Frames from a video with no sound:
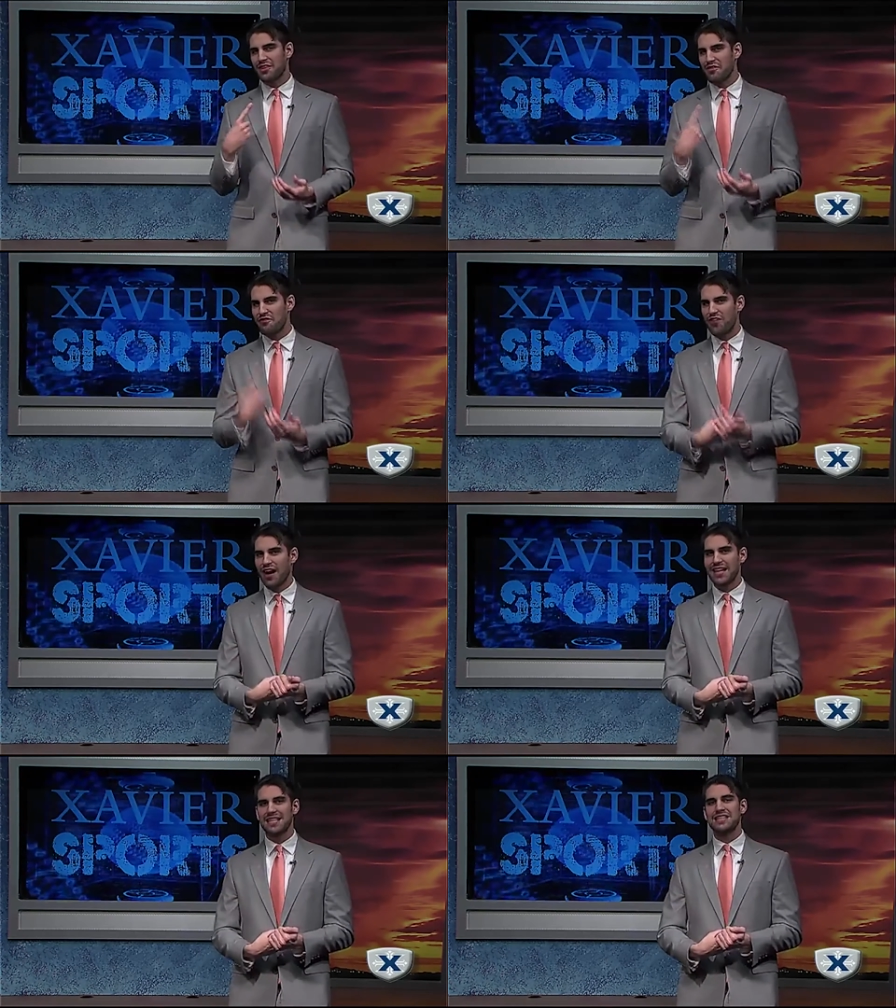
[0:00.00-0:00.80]
the
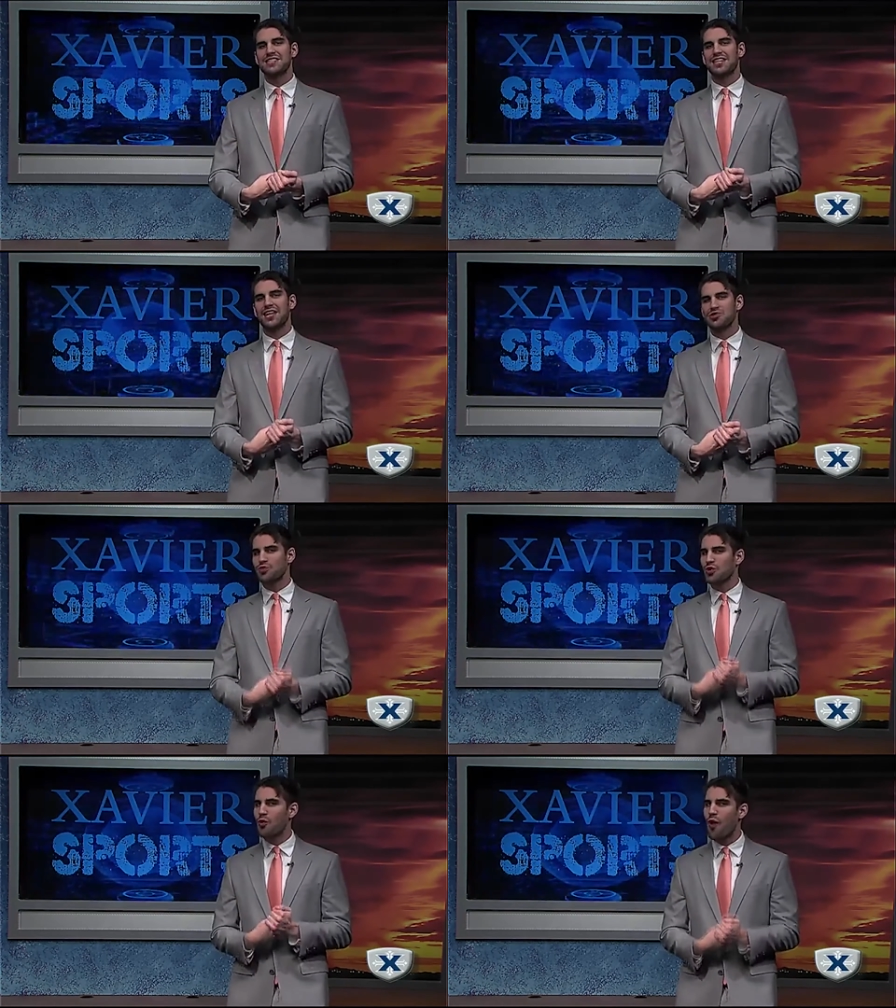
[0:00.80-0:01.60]
fight that
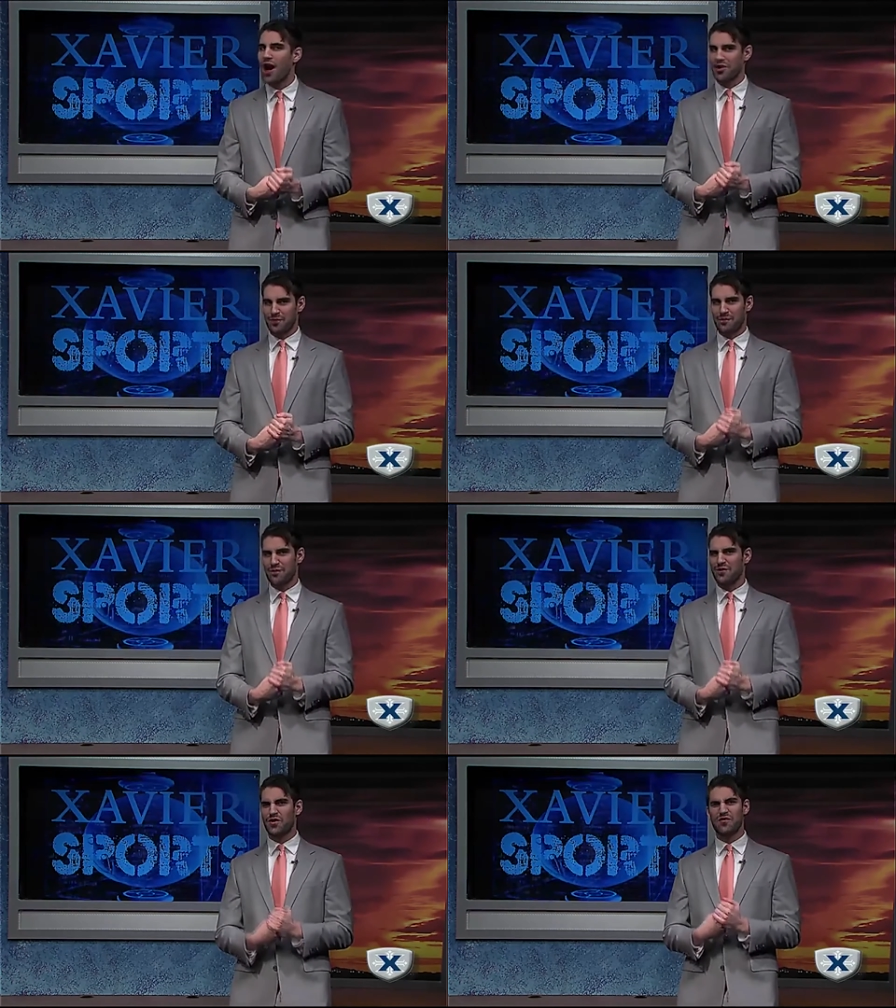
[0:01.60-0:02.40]
is required
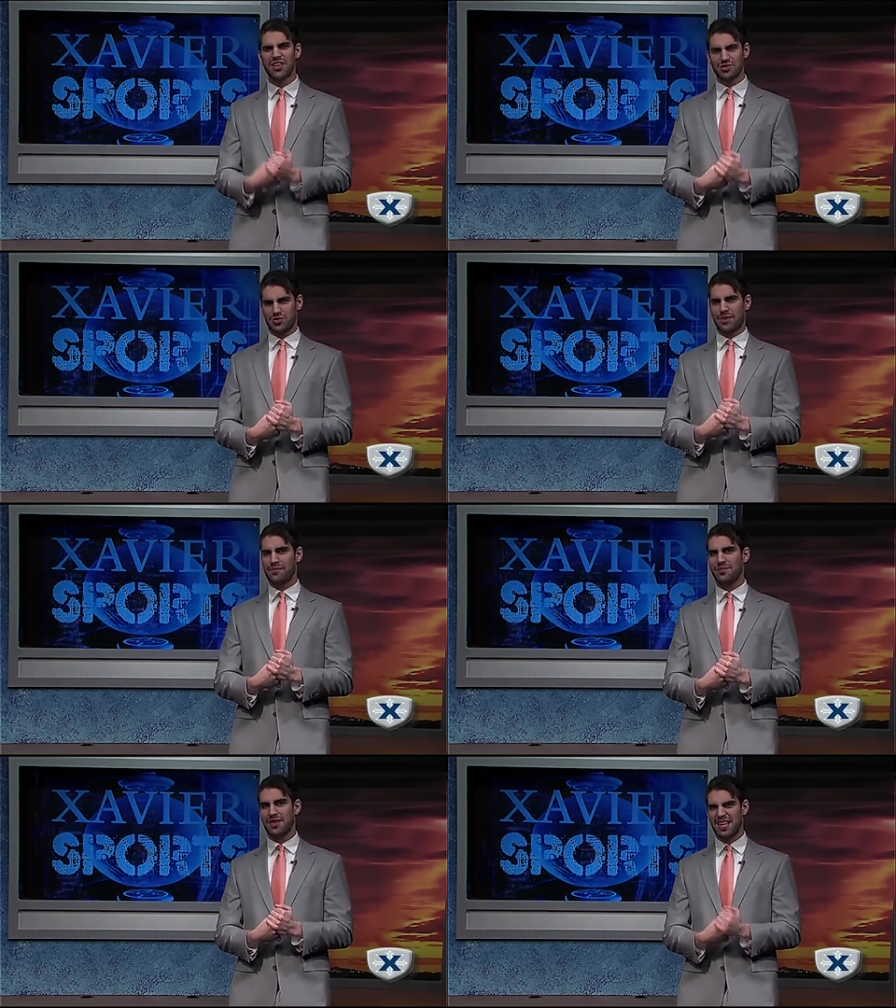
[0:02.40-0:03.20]
for
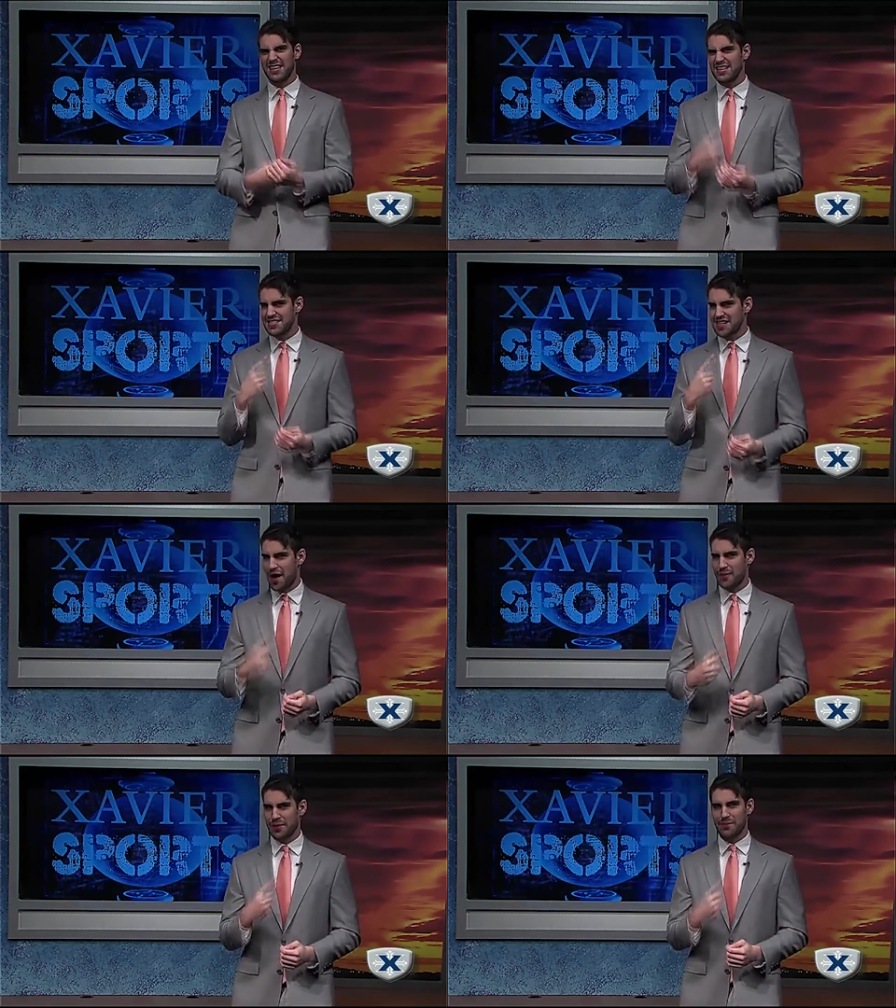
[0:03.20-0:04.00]
victory in
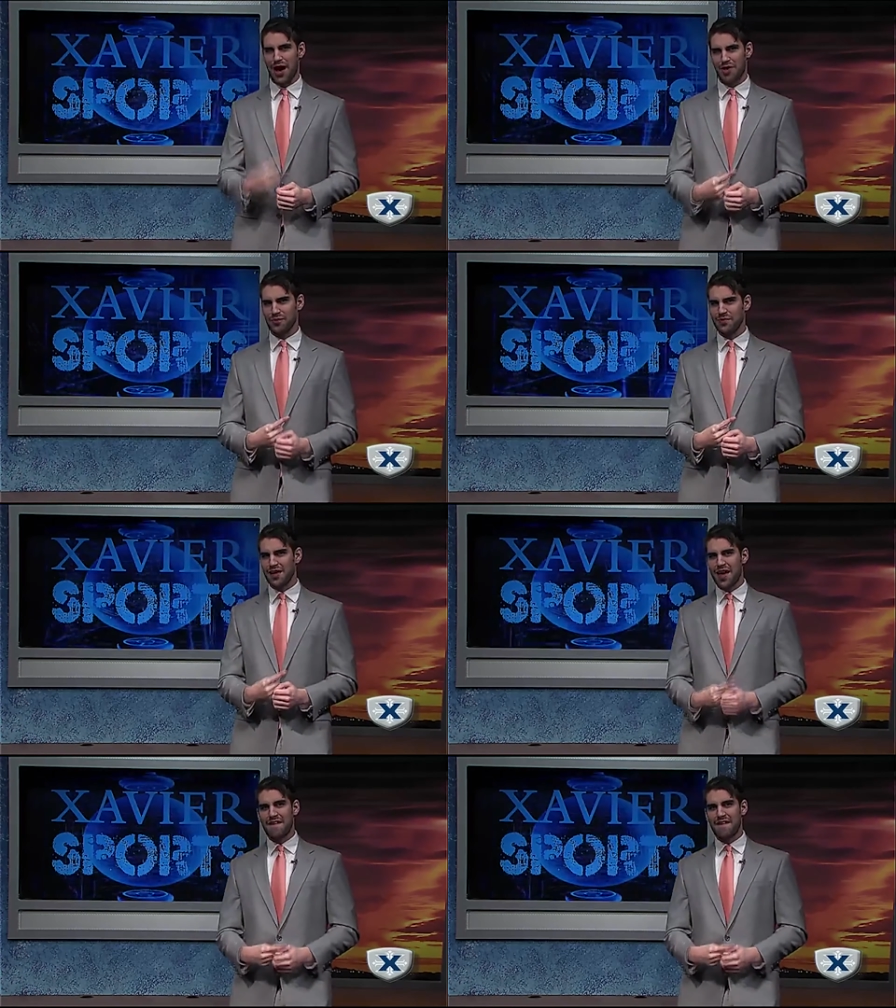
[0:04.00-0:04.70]
this epic battle.